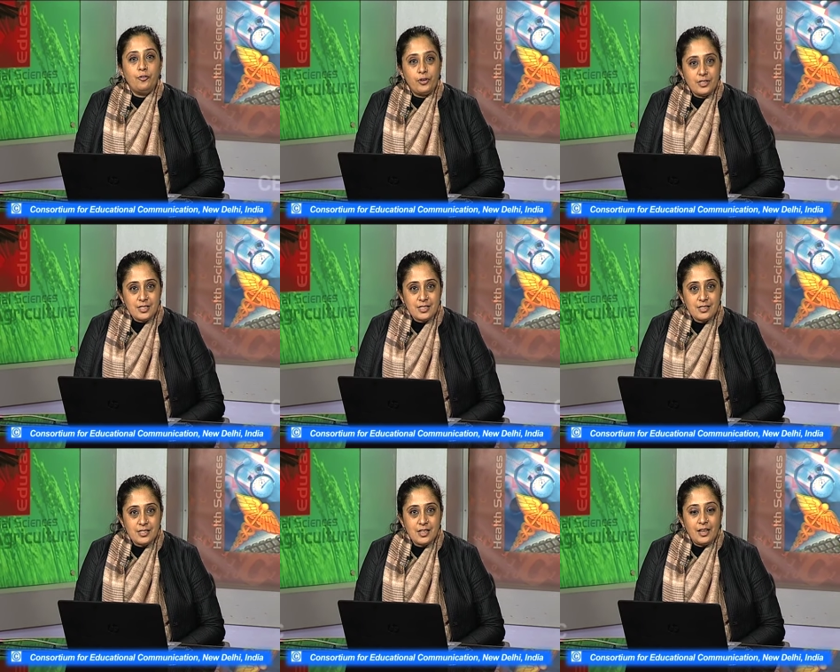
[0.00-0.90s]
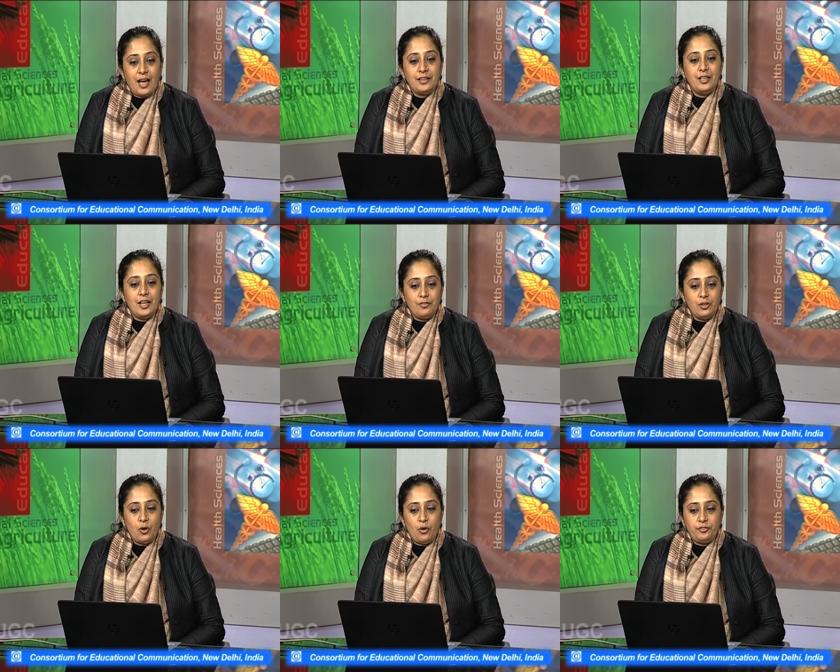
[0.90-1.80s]
for instance, at the
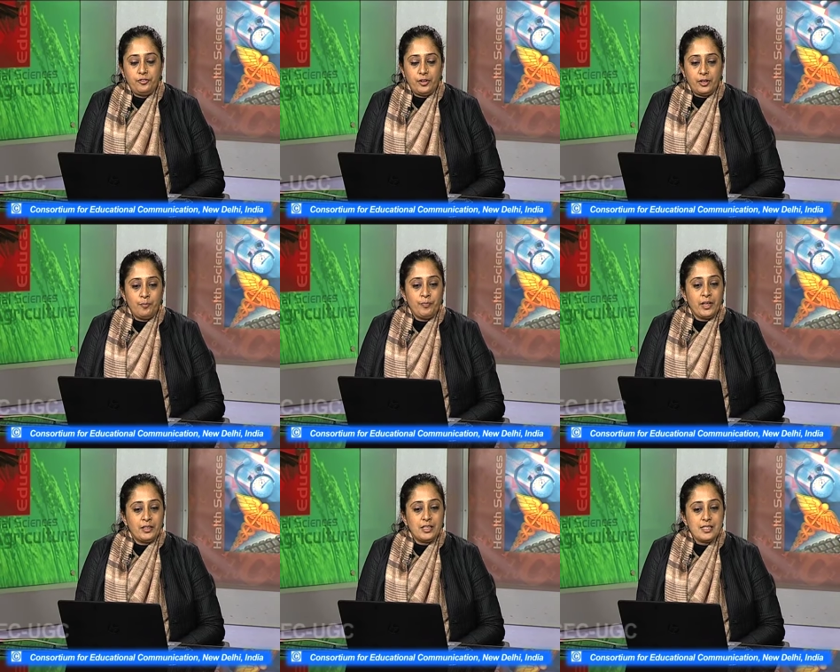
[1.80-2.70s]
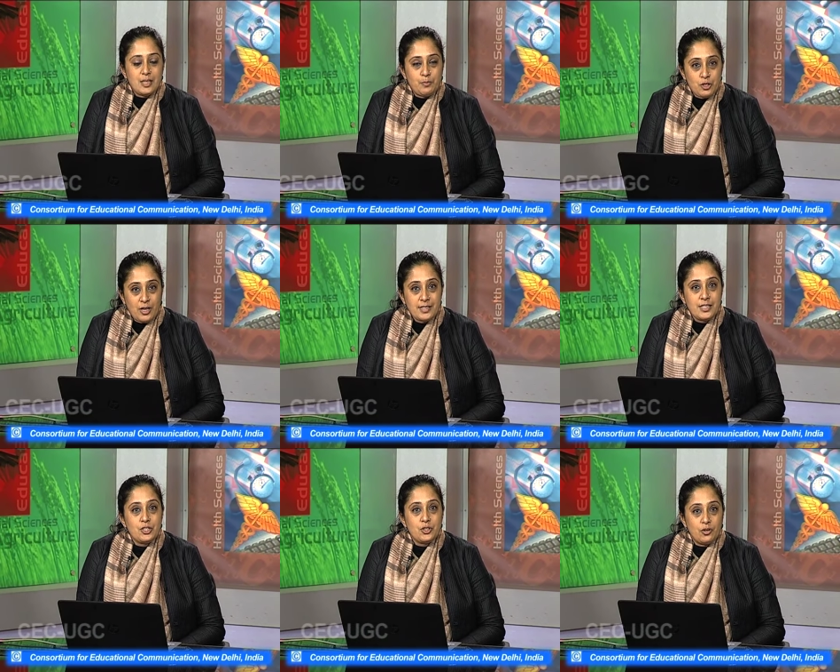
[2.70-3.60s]
level of the
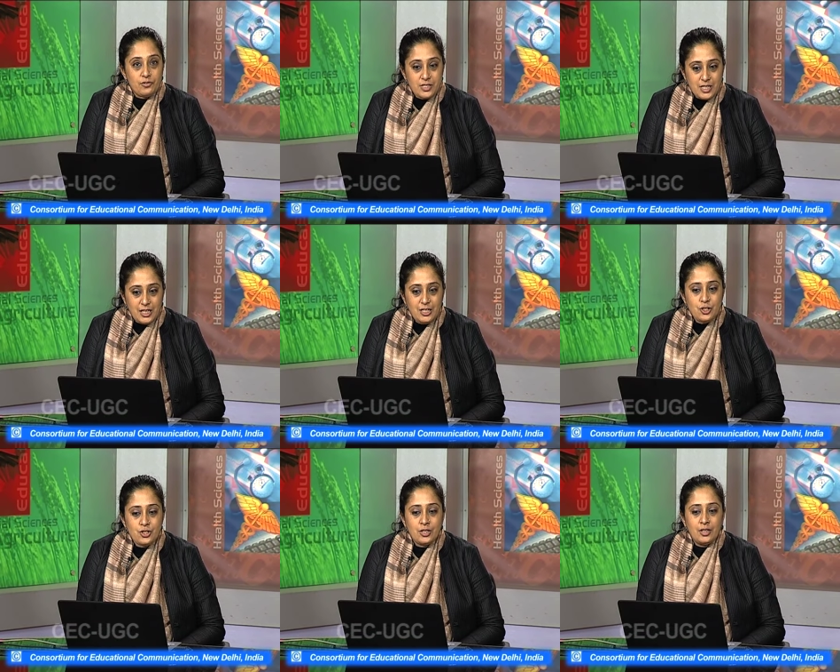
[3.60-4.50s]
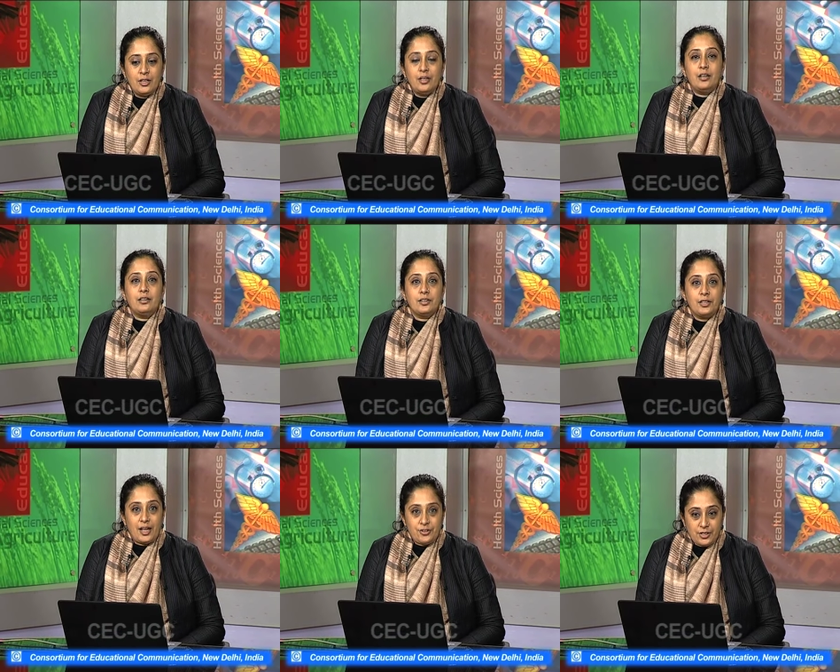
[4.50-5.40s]
conceptualization of stage,
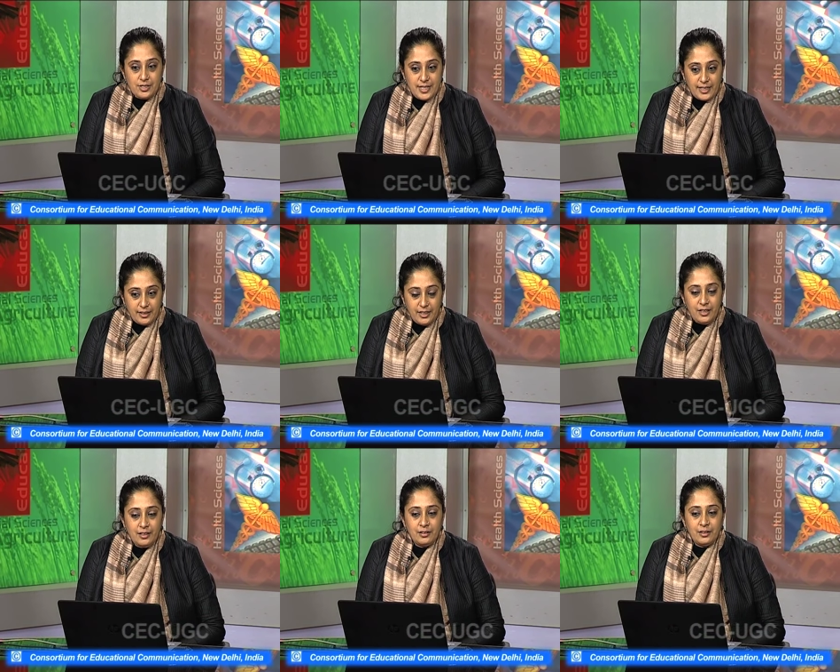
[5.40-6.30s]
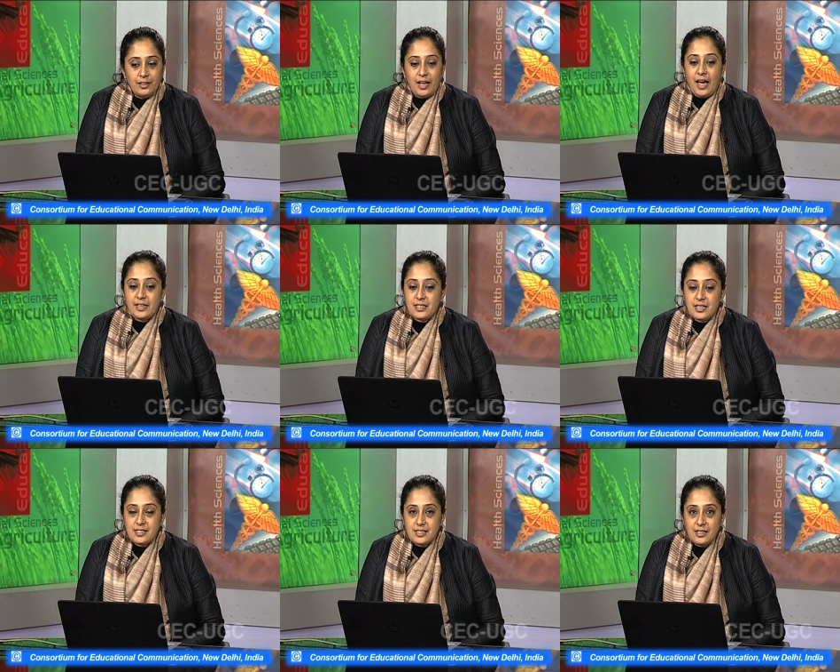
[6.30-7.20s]
theatrical technique,
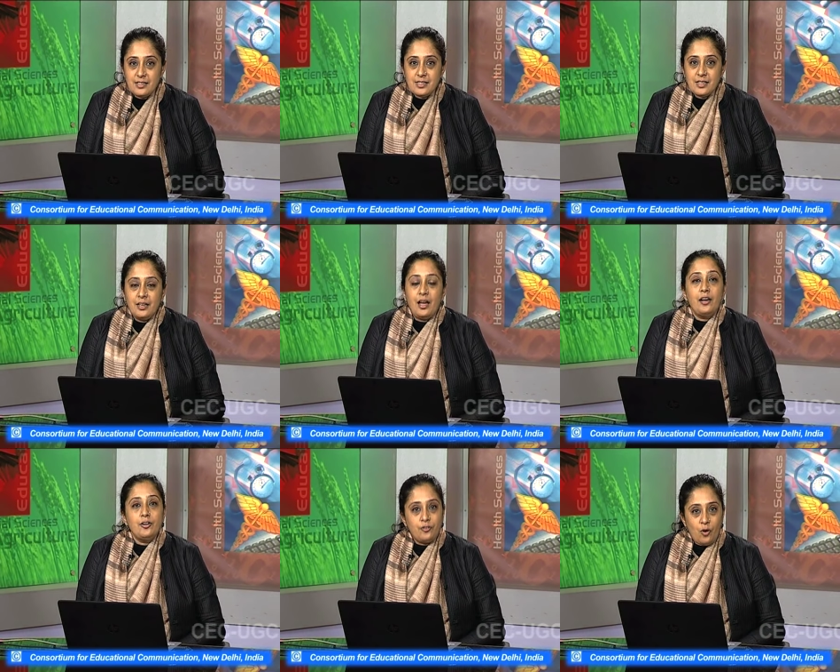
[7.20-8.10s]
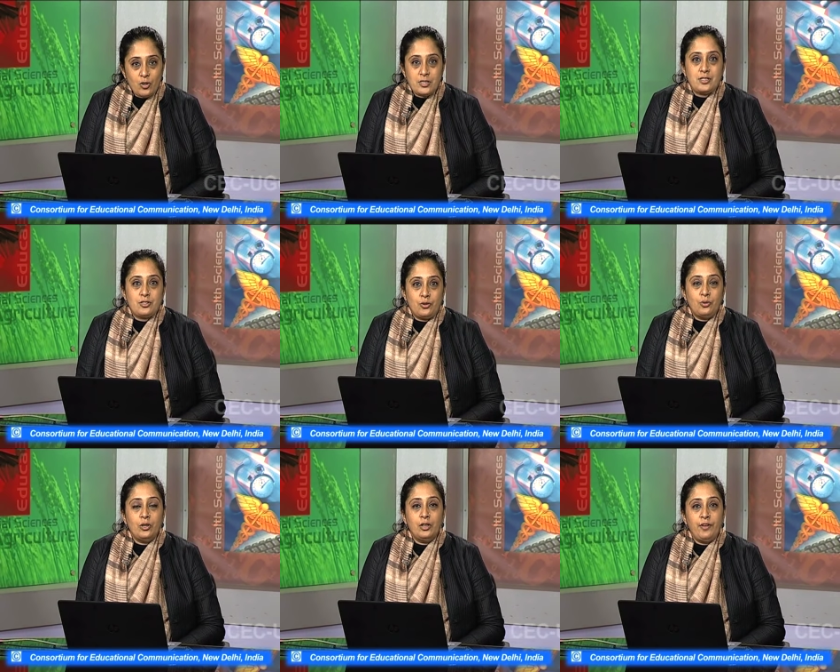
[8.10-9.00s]
acting skills, and of course, you
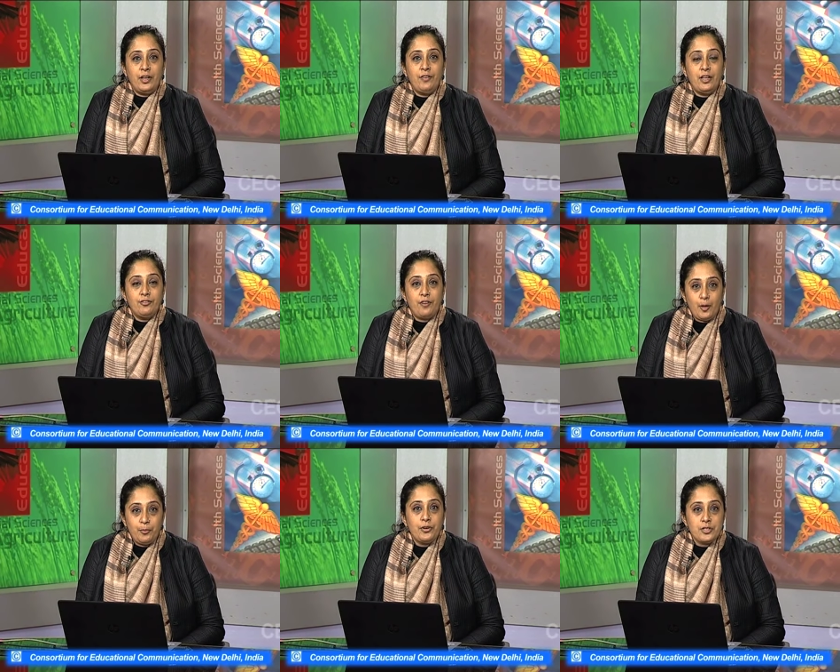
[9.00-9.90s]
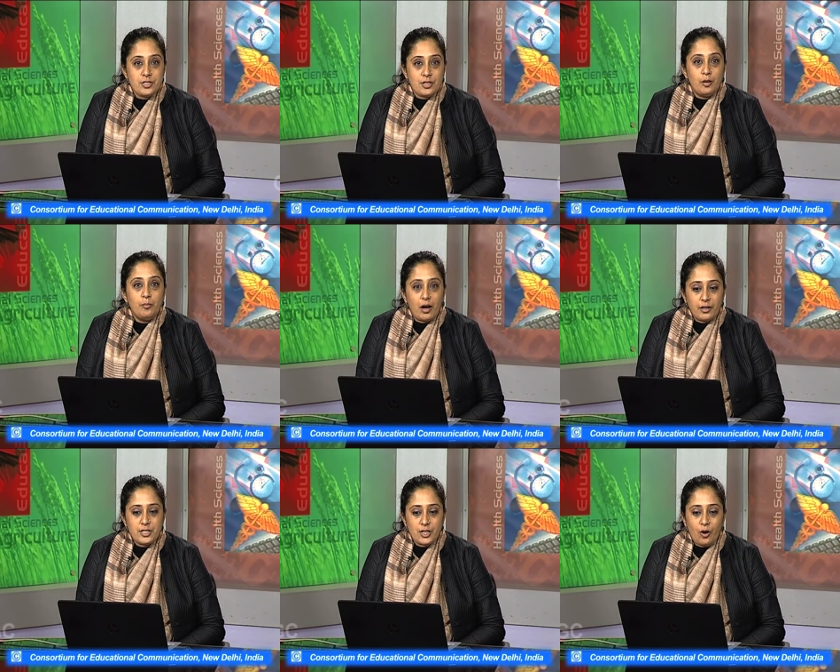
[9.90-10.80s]
know, a very, very vibrant uh,
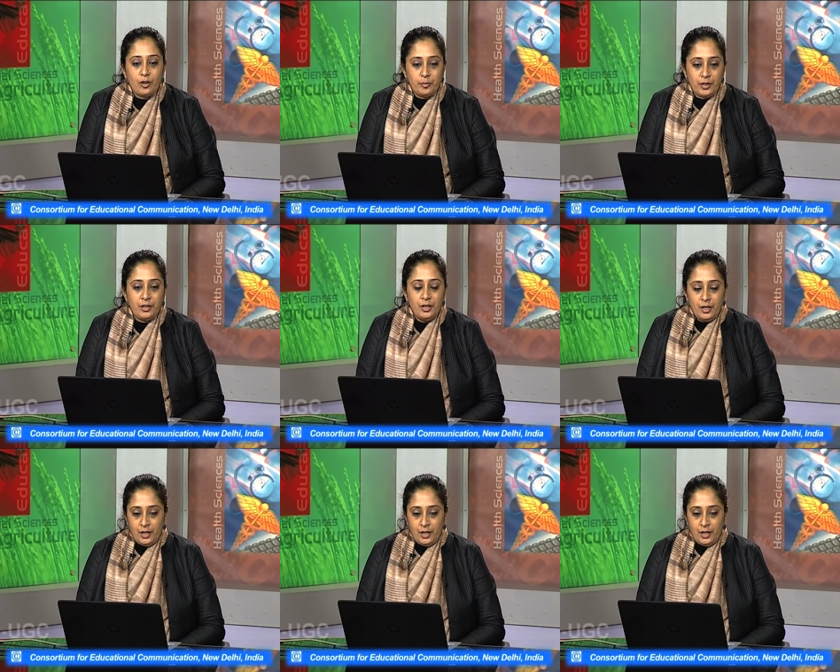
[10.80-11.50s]
market economy.